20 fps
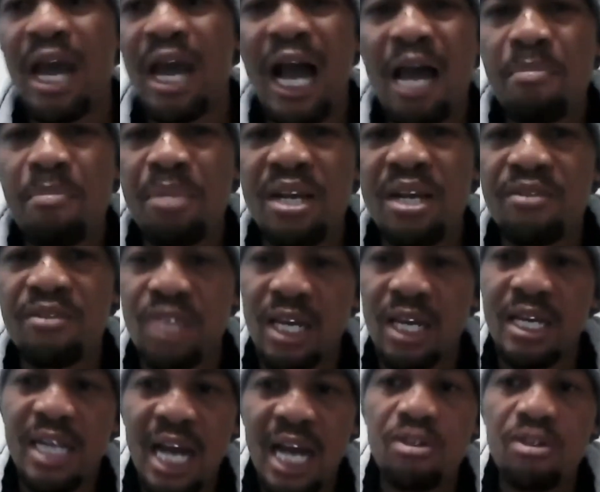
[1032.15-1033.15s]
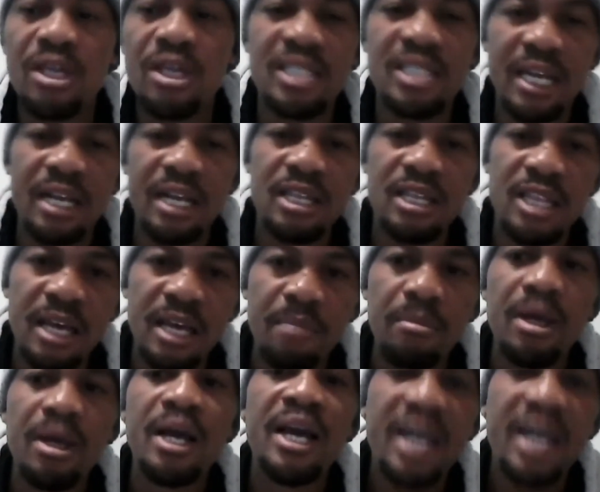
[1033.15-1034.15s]
I believe that now they started
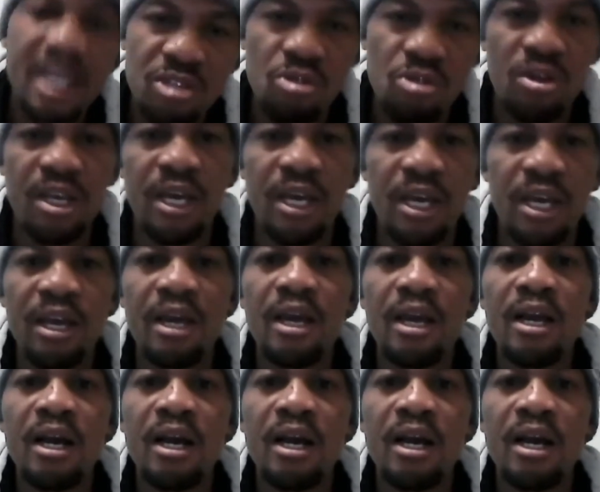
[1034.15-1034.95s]
them, it's okay.